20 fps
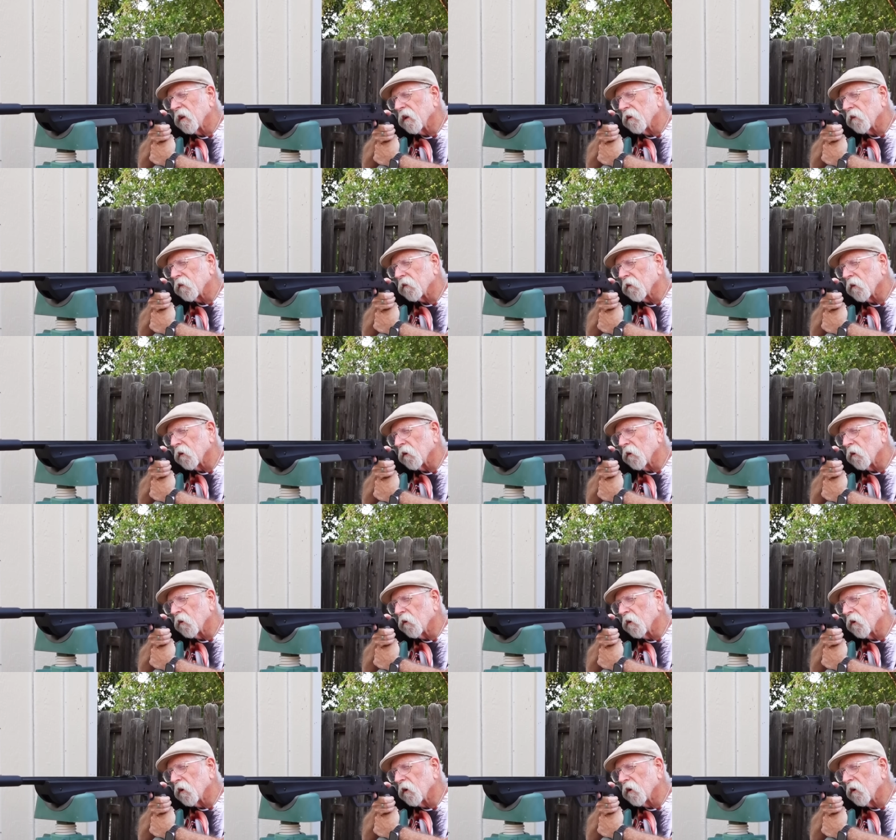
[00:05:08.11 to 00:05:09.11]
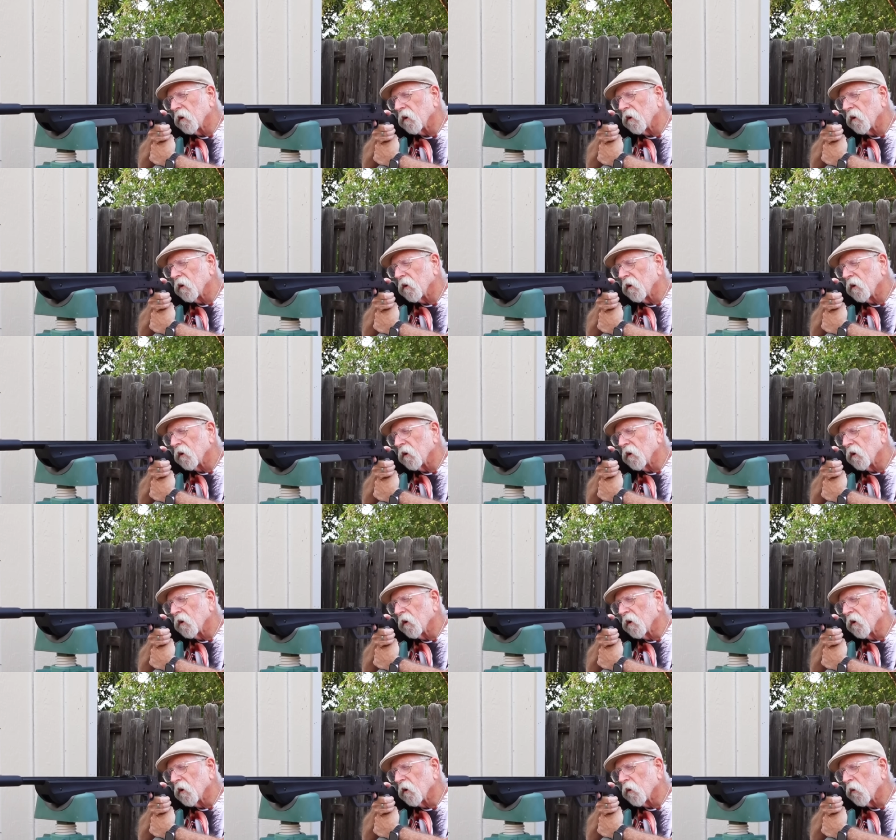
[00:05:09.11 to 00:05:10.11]
So
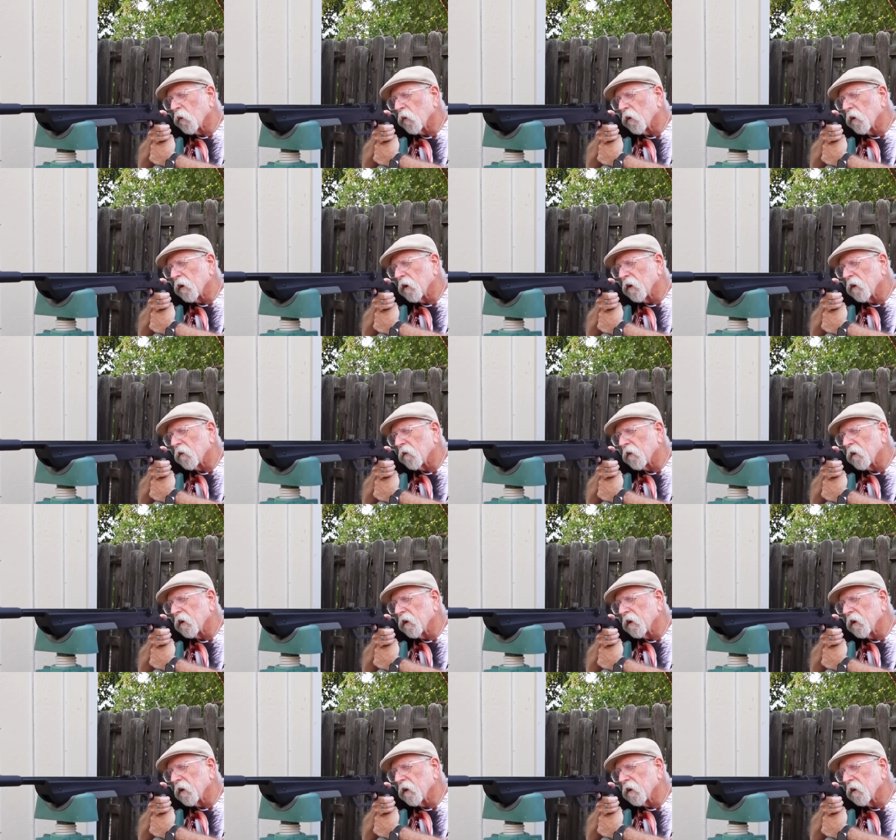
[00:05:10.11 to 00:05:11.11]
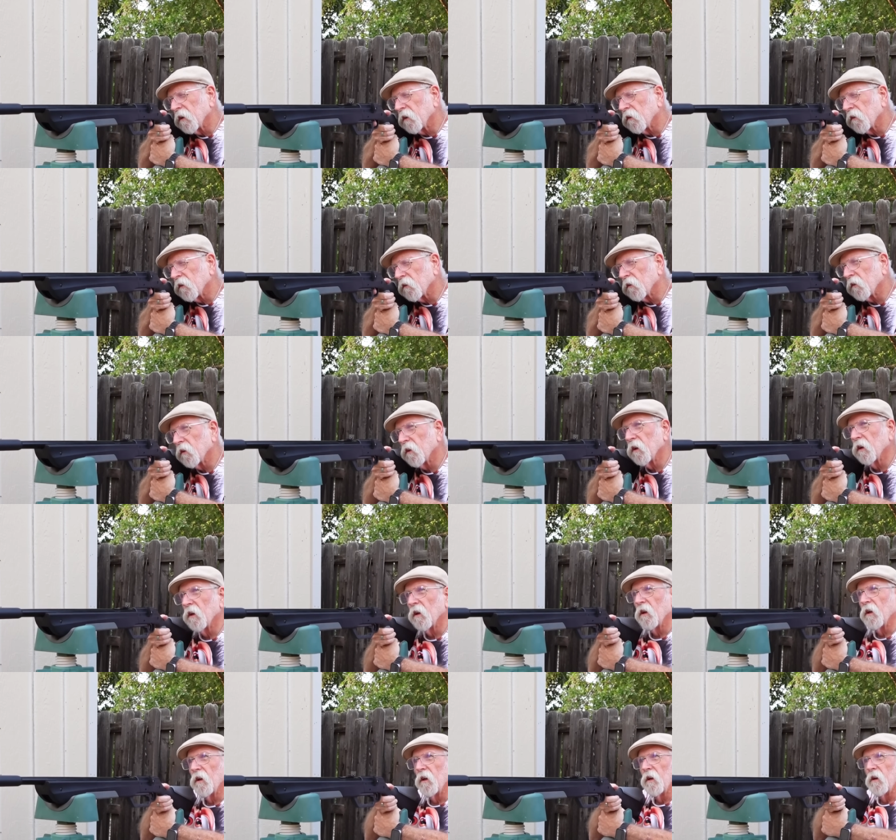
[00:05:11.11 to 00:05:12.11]
wherever it hits is
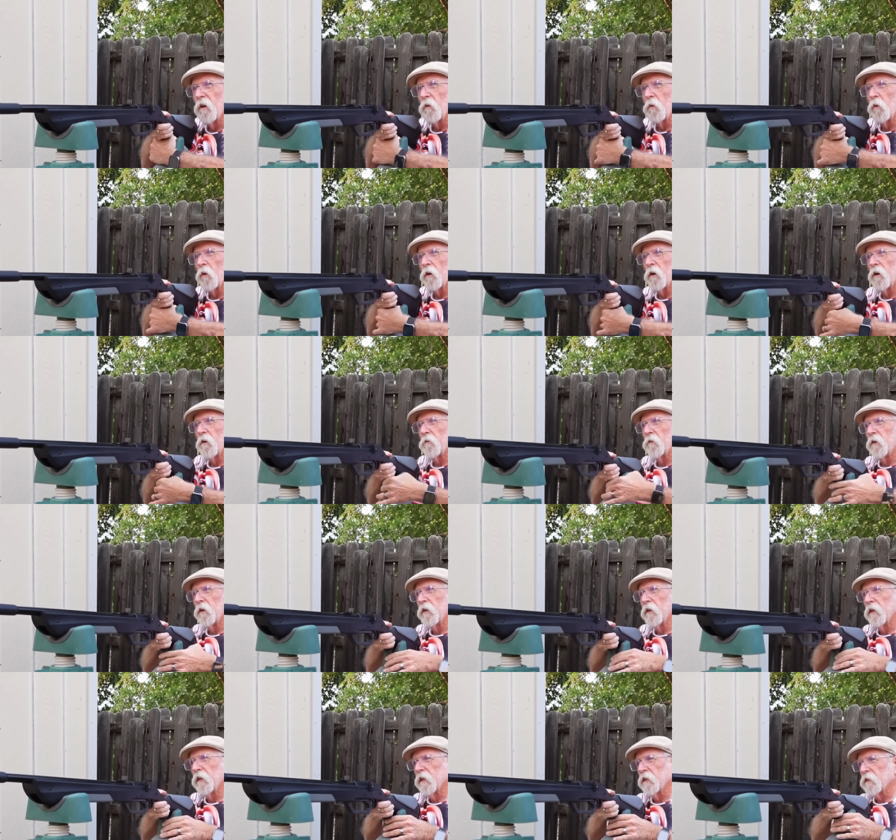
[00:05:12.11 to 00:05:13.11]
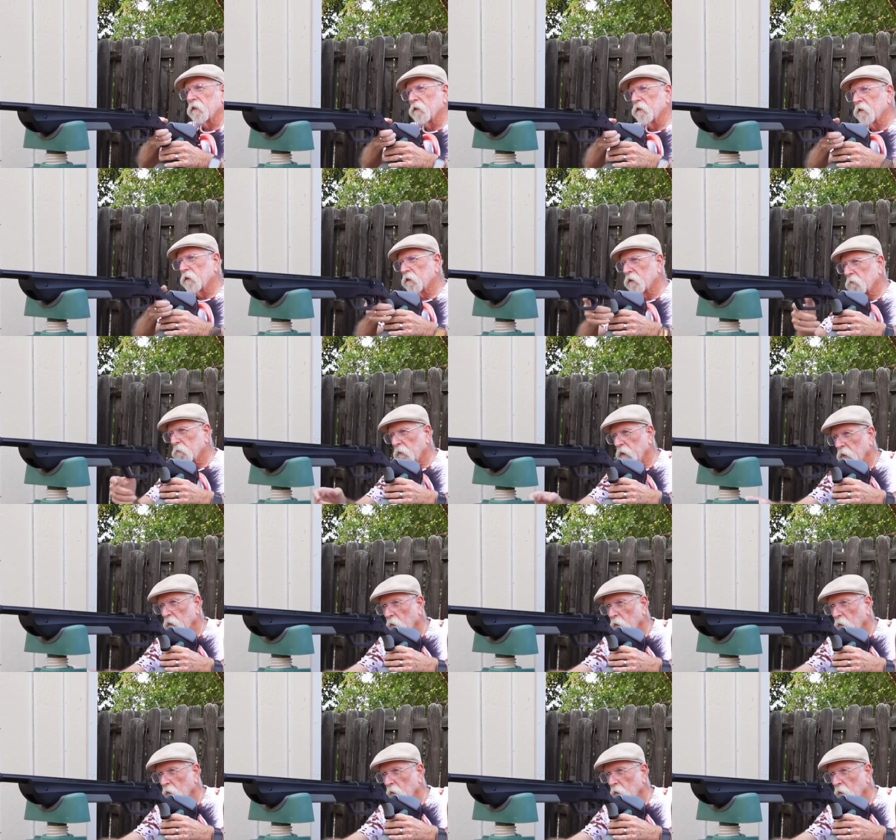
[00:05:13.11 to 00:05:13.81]
wherever it hits. And there's somebody